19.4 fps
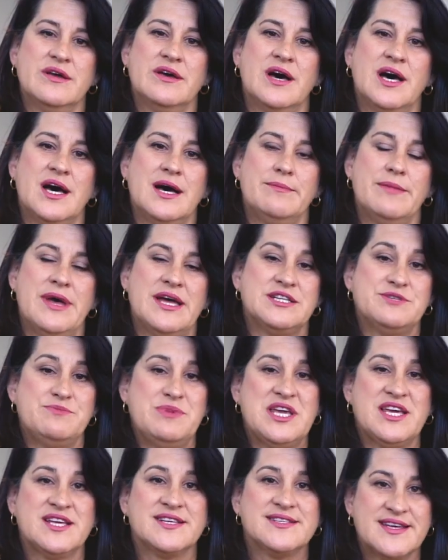and
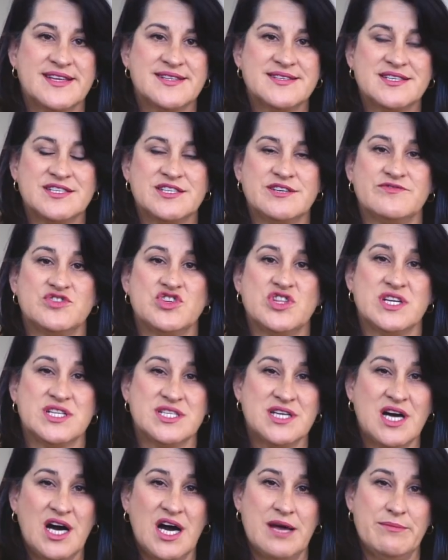being sensitive to the
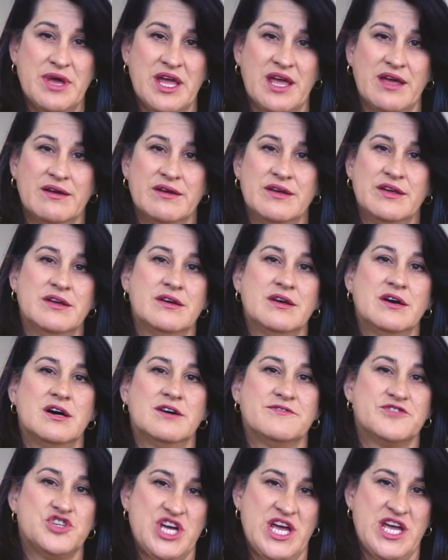timing
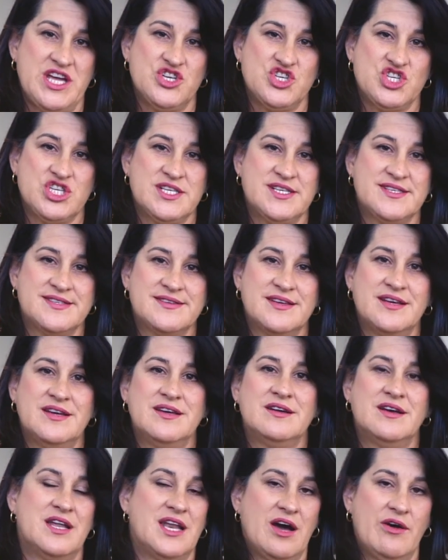of changes,
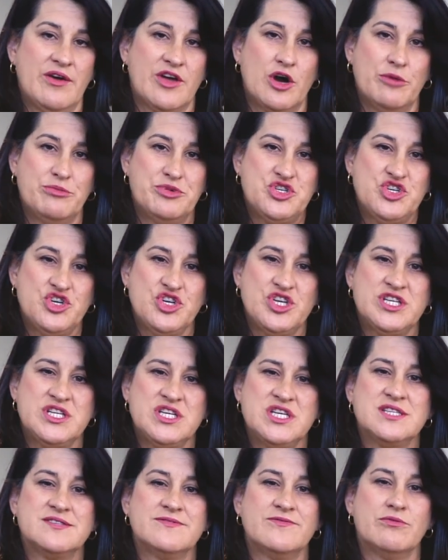allowing
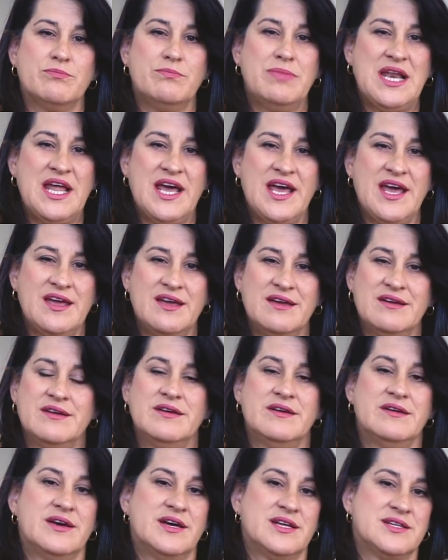opportunities for play
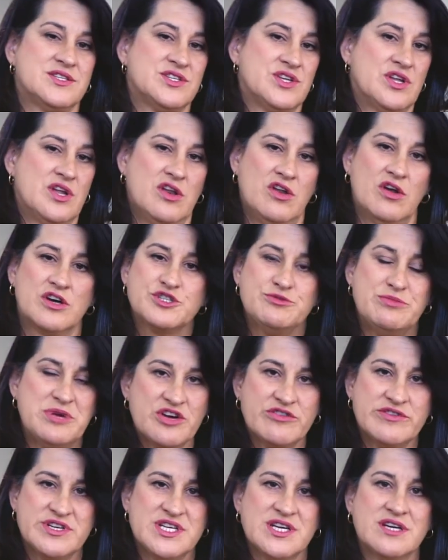and not being
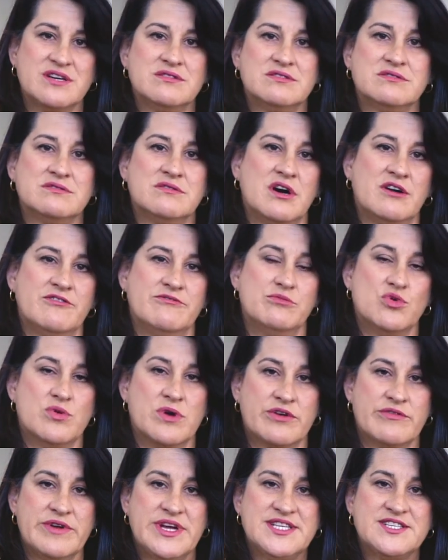critical of more
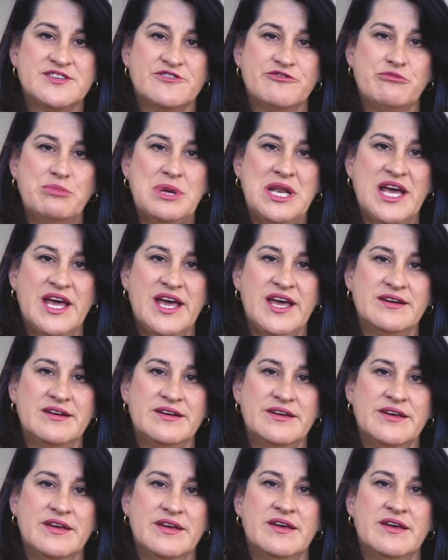aggressive play,
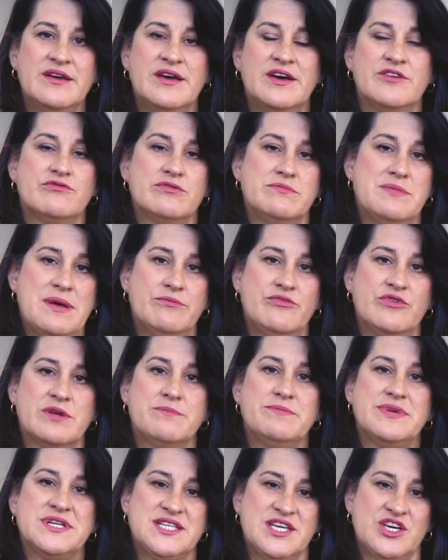and remembering
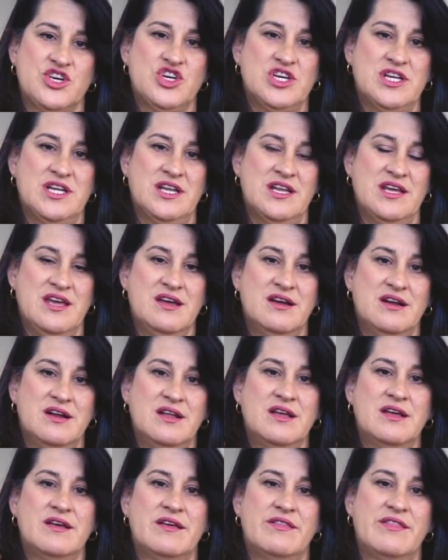particularly
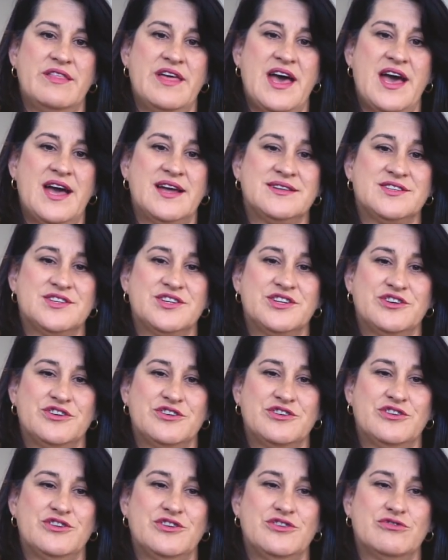that
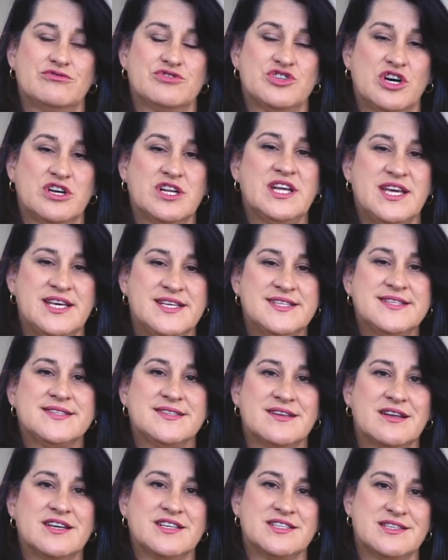your toddler is
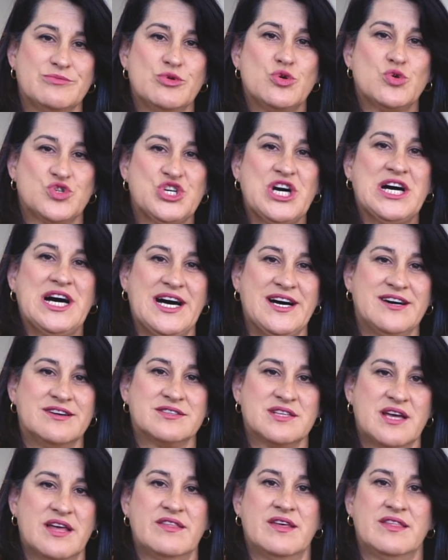still a small
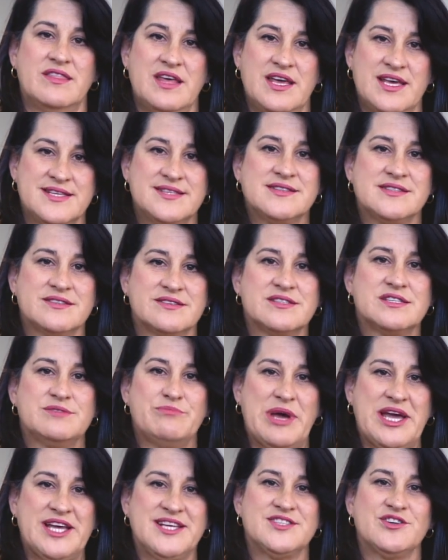child and that there is still
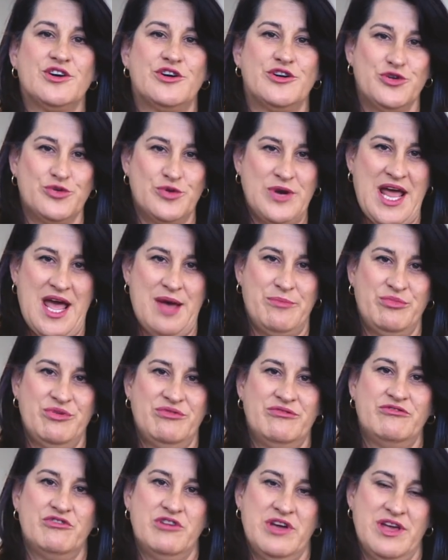space on your lap
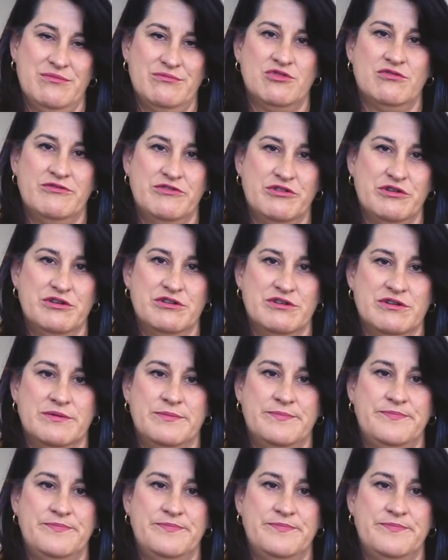for him or for her.